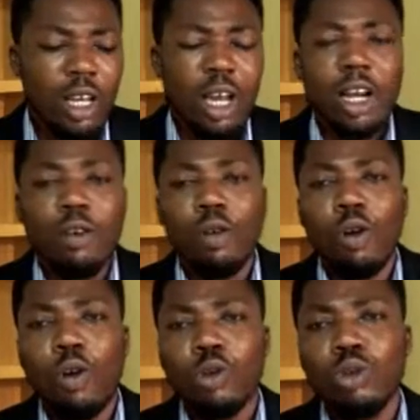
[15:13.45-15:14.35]
And I
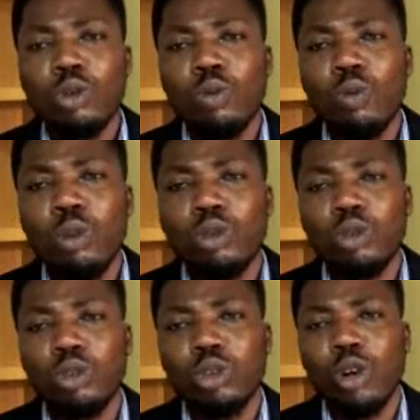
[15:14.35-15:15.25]
would also want
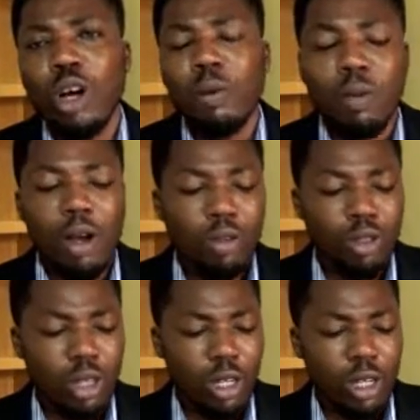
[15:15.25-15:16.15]
to talk about
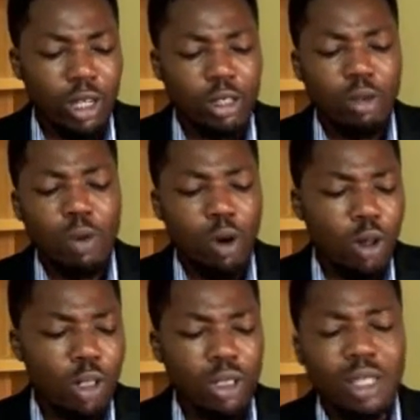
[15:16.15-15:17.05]
some
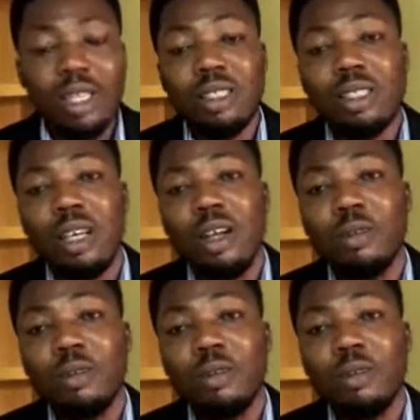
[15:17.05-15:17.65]
other things.